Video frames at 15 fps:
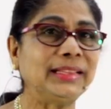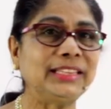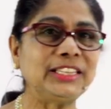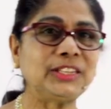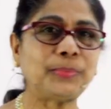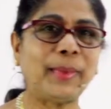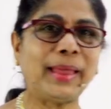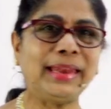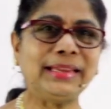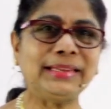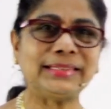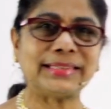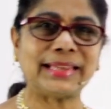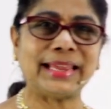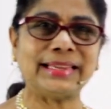the
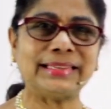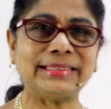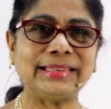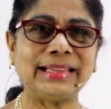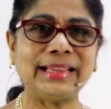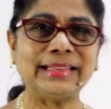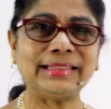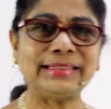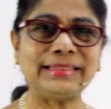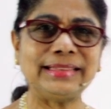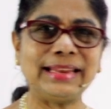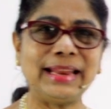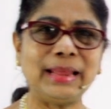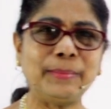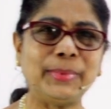spelling says this is
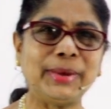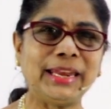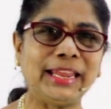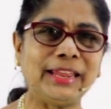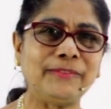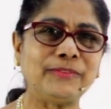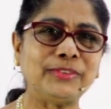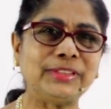the number name